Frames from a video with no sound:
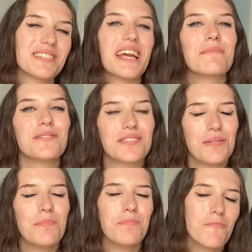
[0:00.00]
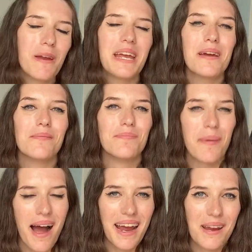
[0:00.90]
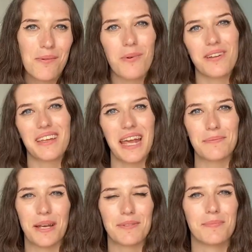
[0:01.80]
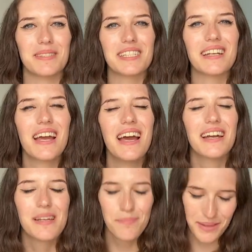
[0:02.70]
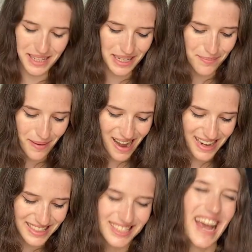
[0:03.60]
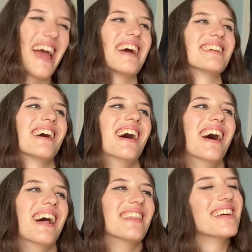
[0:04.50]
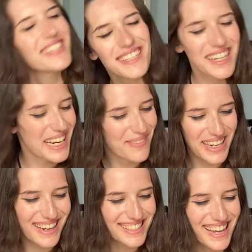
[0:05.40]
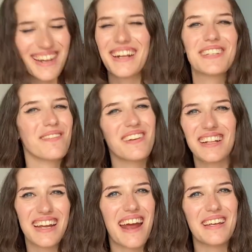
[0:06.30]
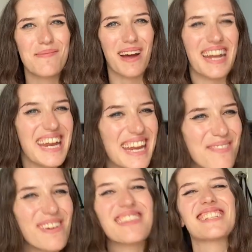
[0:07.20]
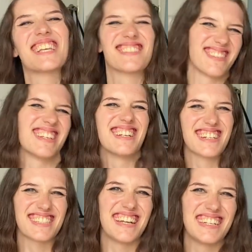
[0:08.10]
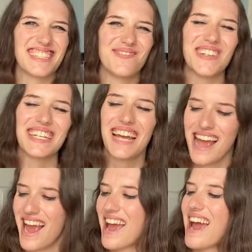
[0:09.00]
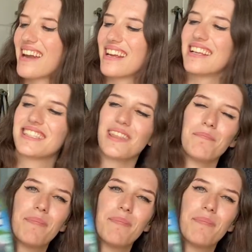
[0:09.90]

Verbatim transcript: able to re-buy one of the games I was missing, complete in box. And this isn't gonna be exciting to really anybody, but this is really exciting to me. And it's the